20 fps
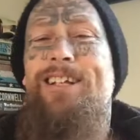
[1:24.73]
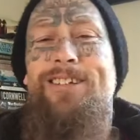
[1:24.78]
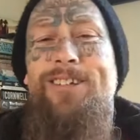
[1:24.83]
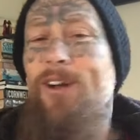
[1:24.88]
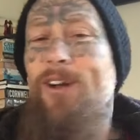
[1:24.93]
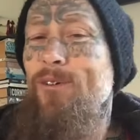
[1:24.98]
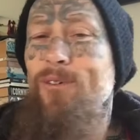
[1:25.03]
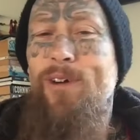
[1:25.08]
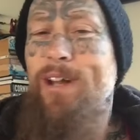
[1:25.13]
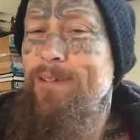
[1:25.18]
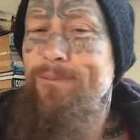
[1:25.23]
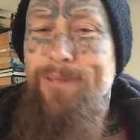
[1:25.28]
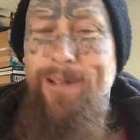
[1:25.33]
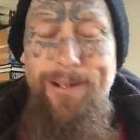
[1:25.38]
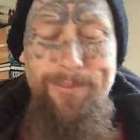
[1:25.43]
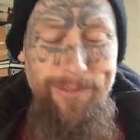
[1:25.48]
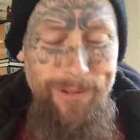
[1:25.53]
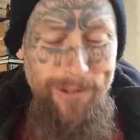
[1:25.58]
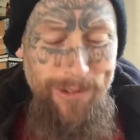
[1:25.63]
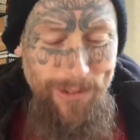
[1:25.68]
Don't wake me
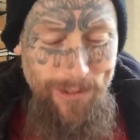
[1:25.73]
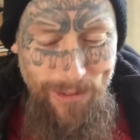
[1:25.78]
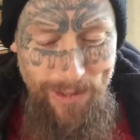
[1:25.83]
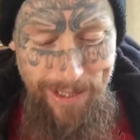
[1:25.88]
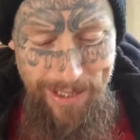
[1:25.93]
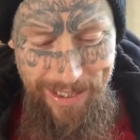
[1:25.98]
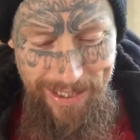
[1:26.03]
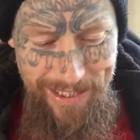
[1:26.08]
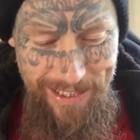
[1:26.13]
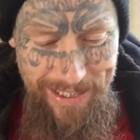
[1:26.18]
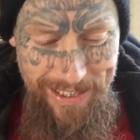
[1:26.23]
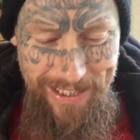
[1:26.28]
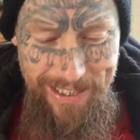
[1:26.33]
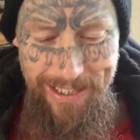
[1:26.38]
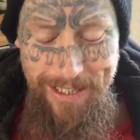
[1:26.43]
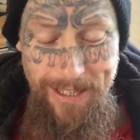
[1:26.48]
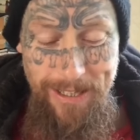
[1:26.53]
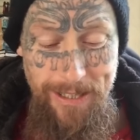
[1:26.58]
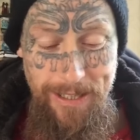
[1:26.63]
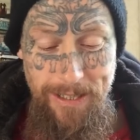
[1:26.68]
up at all.
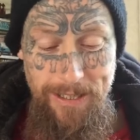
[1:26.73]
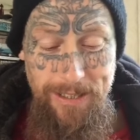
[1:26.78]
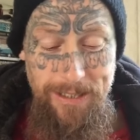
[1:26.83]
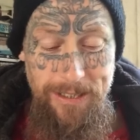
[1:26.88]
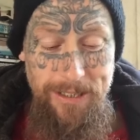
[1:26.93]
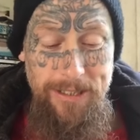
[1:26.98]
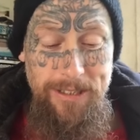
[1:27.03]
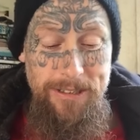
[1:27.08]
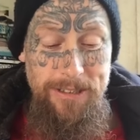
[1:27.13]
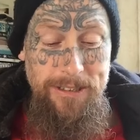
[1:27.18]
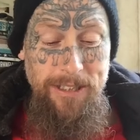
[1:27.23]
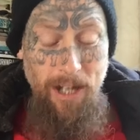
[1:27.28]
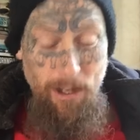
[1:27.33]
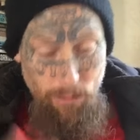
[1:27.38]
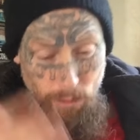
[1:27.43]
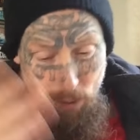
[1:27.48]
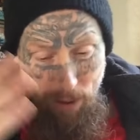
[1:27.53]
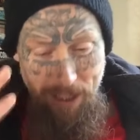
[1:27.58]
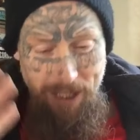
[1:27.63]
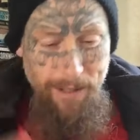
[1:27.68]

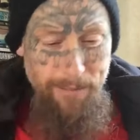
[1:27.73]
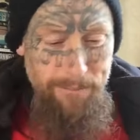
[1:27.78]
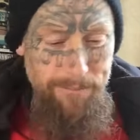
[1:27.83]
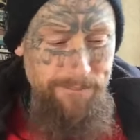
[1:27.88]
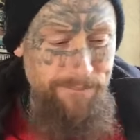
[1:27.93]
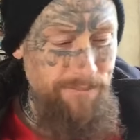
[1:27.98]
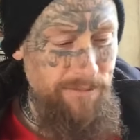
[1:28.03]
I'll wake up.